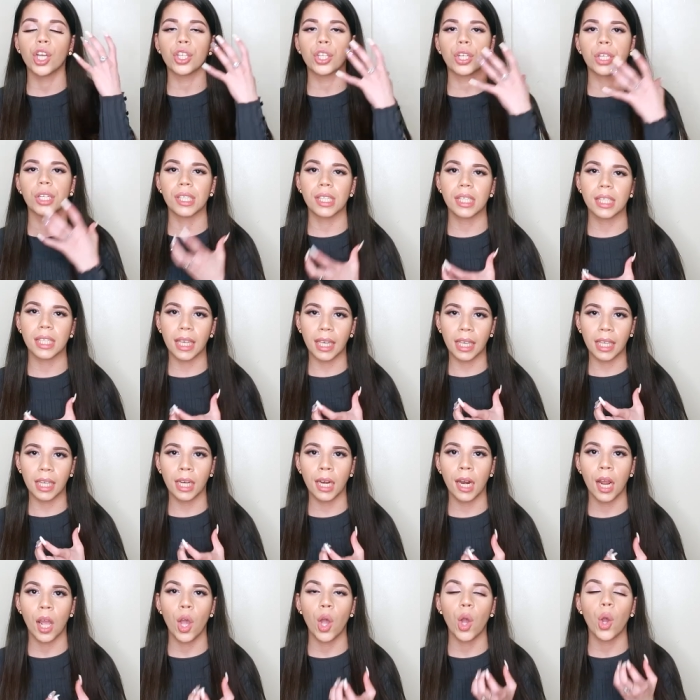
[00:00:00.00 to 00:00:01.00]
your
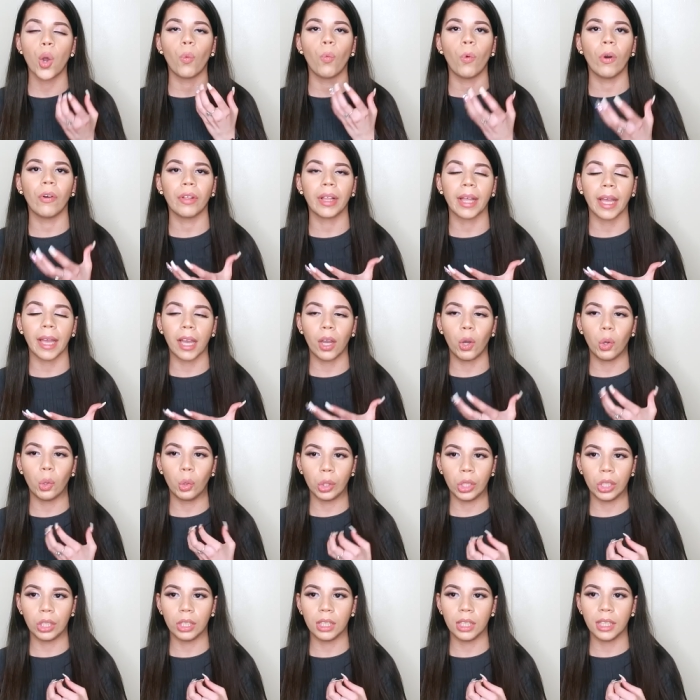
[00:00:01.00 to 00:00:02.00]
skin will get
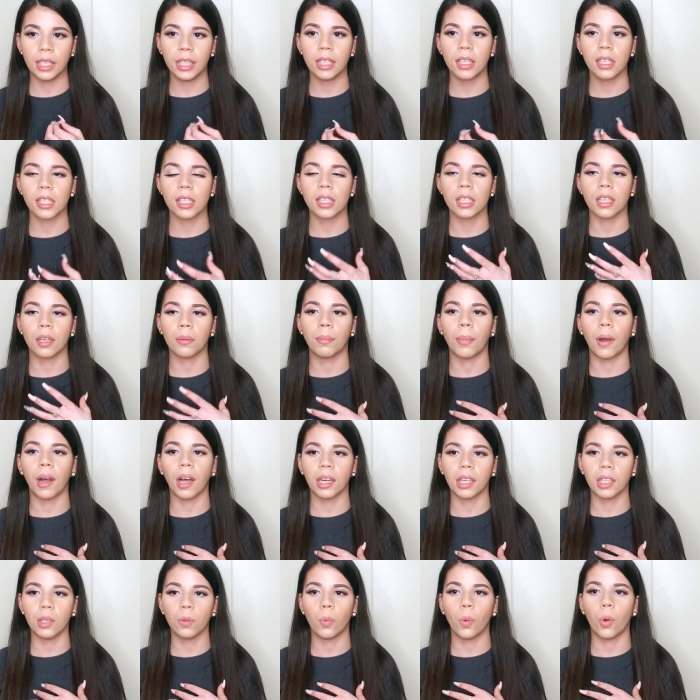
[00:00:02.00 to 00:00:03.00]
oily because your
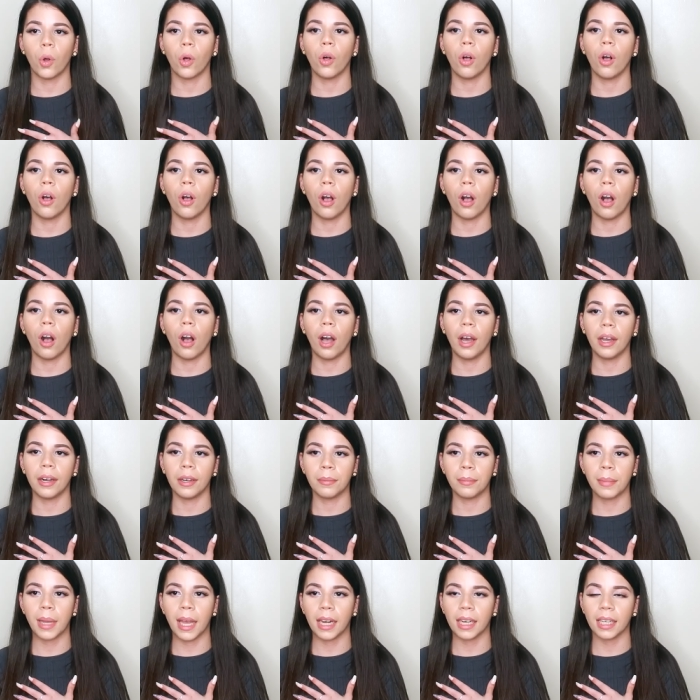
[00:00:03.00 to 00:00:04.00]
body will
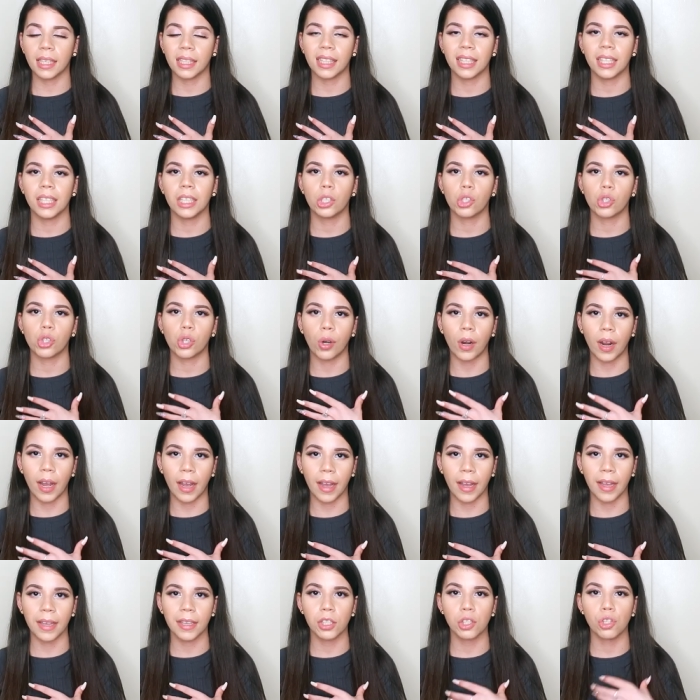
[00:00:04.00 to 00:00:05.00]
automatically
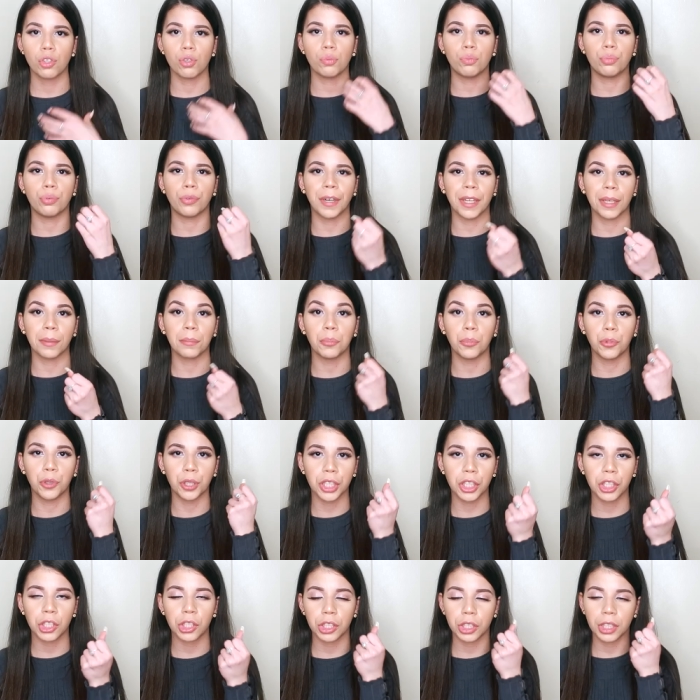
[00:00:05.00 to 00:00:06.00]
try to bring
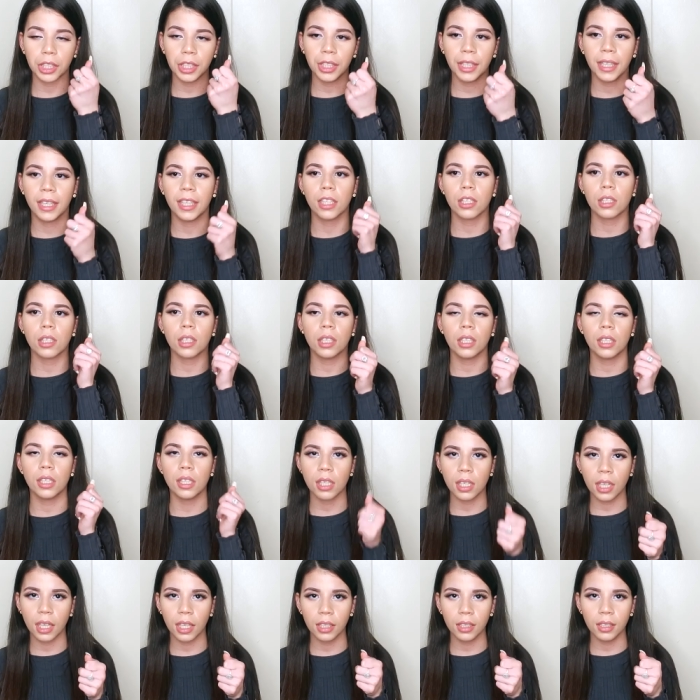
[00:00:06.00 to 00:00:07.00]
moisture into the
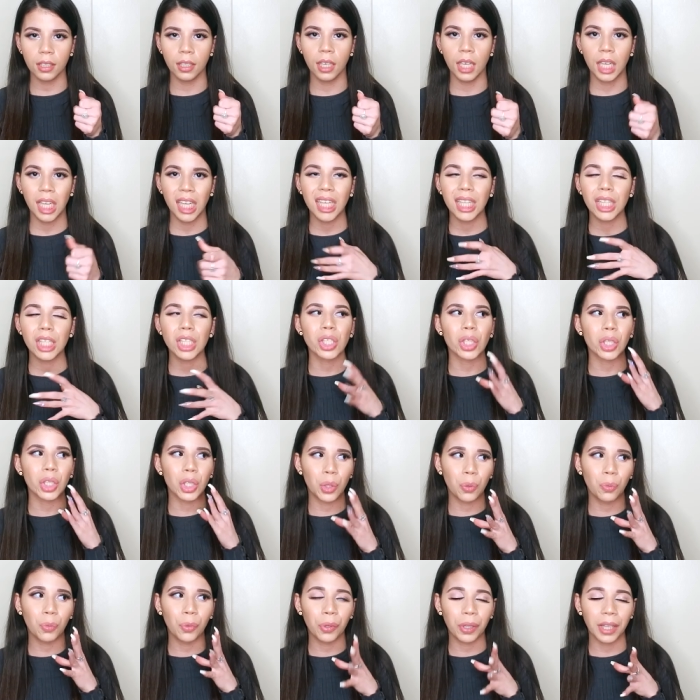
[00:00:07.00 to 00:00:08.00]
skin so
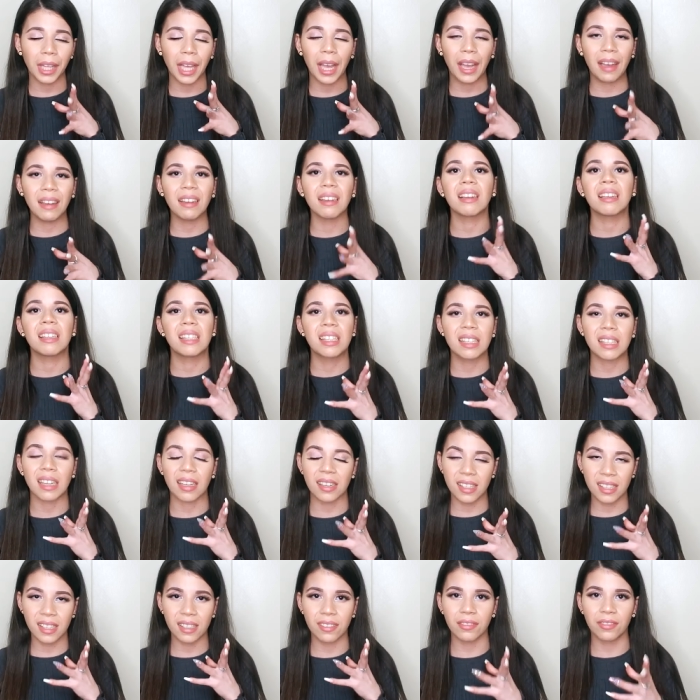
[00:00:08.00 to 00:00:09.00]
you will get
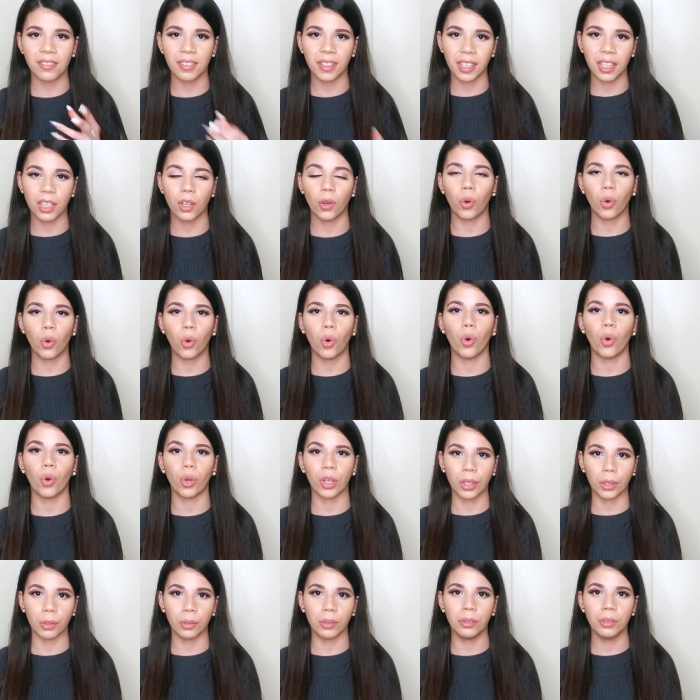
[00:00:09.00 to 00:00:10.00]
excessively
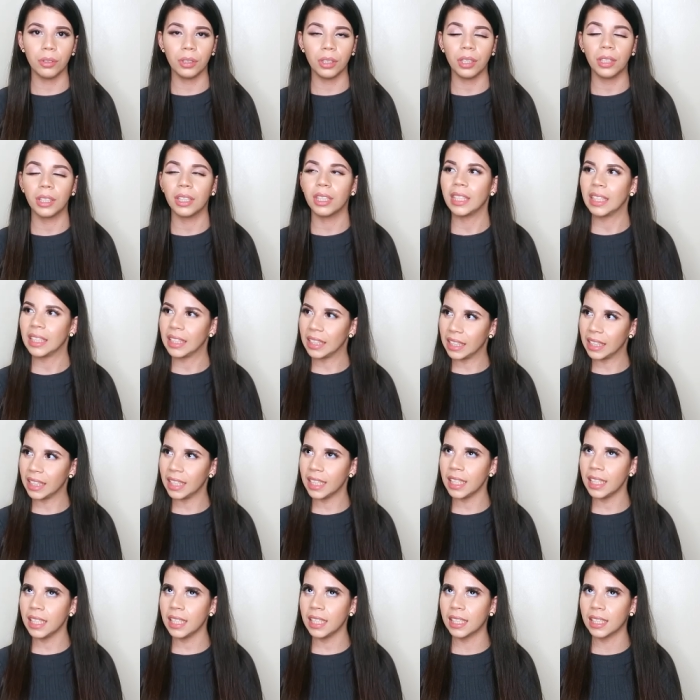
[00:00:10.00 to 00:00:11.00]

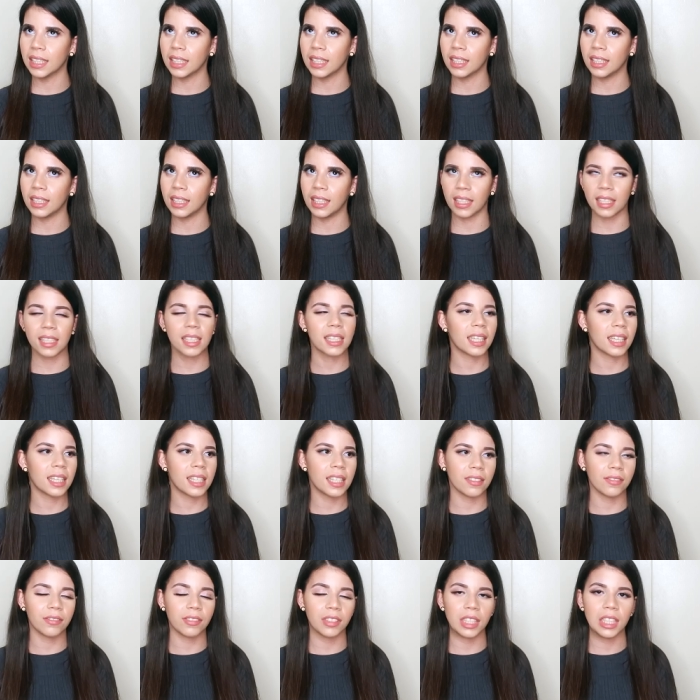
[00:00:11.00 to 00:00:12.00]
oily
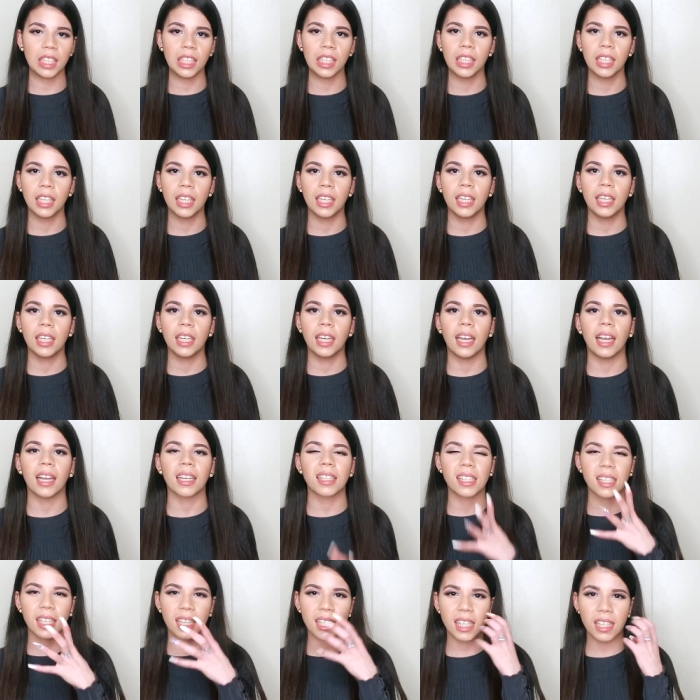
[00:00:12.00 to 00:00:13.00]
excessively
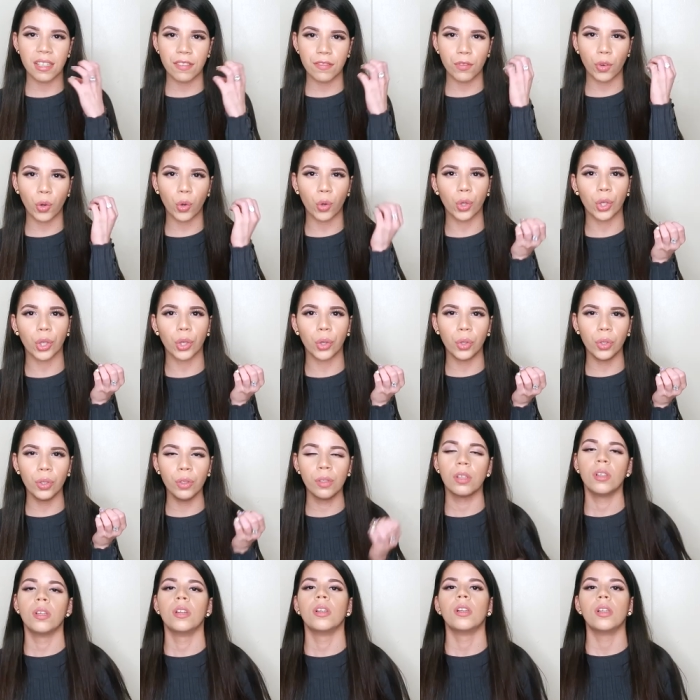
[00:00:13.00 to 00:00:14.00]
excessive oil
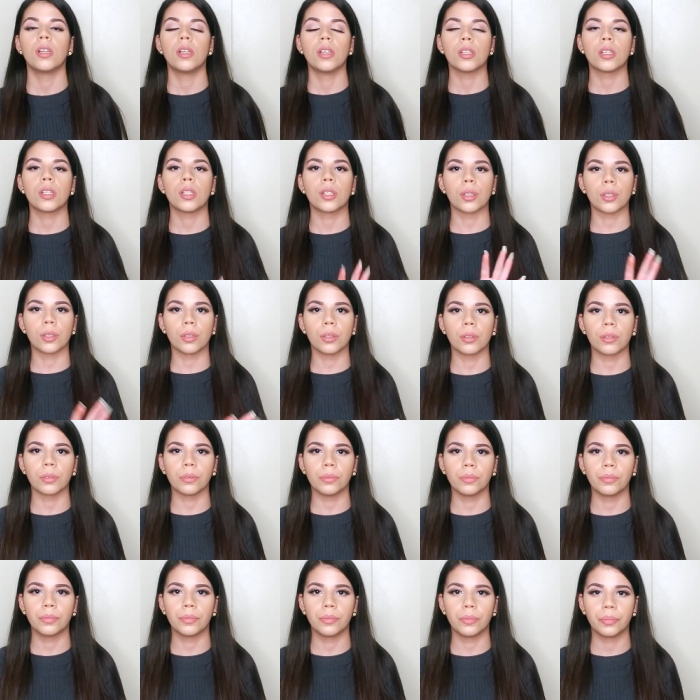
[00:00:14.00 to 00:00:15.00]

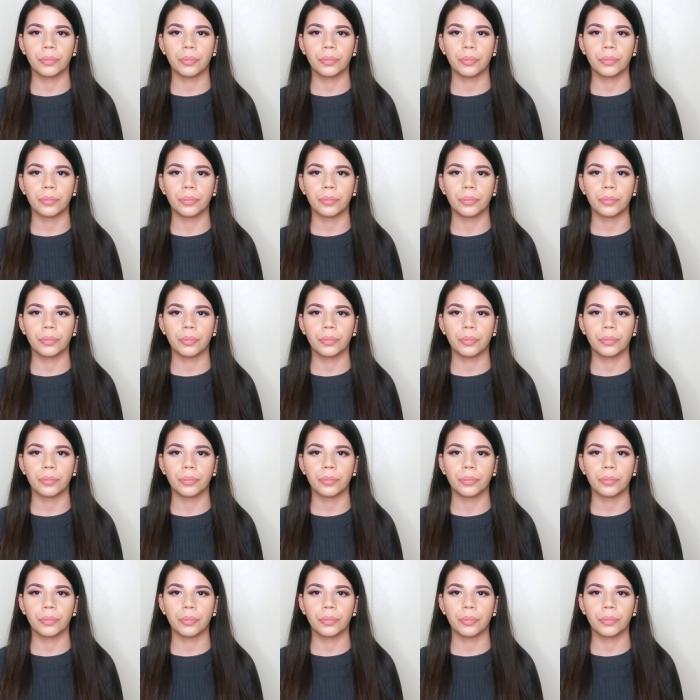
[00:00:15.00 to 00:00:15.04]
so